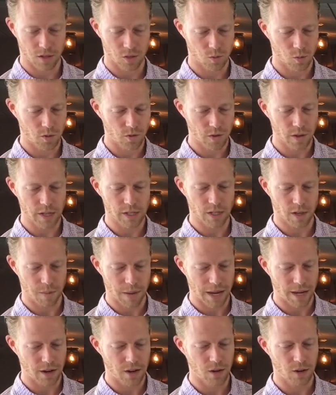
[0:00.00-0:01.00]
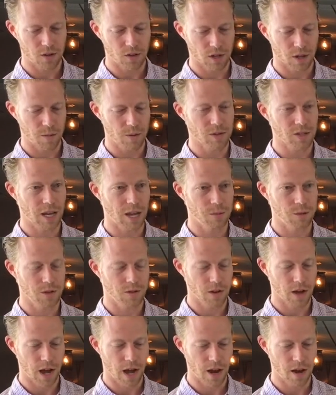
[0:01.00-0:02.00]
It's more for like tomatoes, lemons, limes,
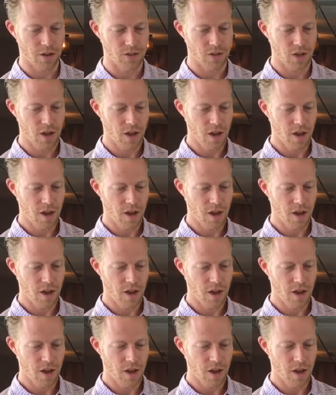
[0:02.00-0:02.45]
avocados.